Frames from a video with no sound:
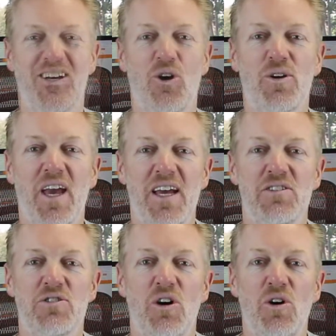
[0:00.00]
Okay,
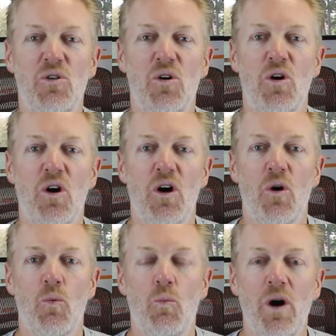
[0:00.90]
so
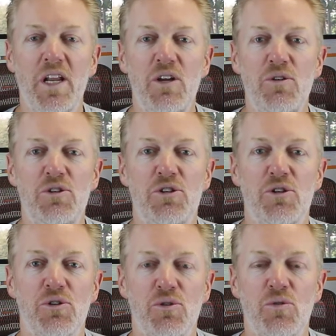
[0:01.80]
what do you
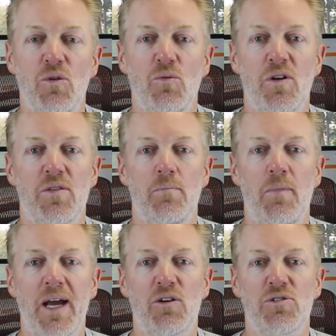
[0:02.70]
do with
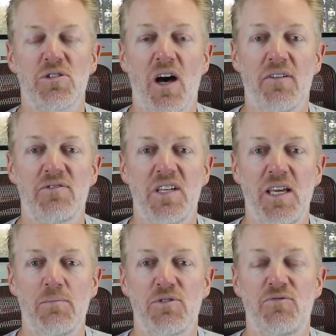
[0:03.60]
Microsoft
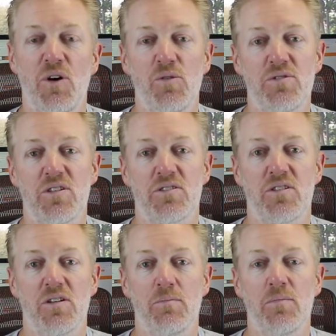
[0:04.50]
Teams phone
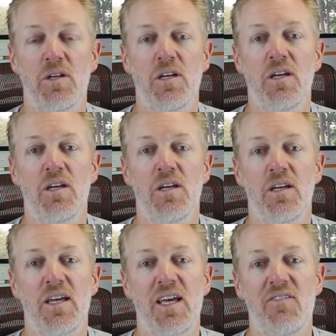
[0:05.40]
system
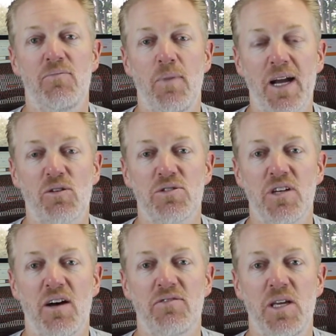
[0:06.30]
if
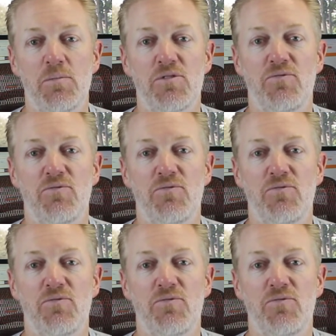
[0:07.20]
Microsoft Teams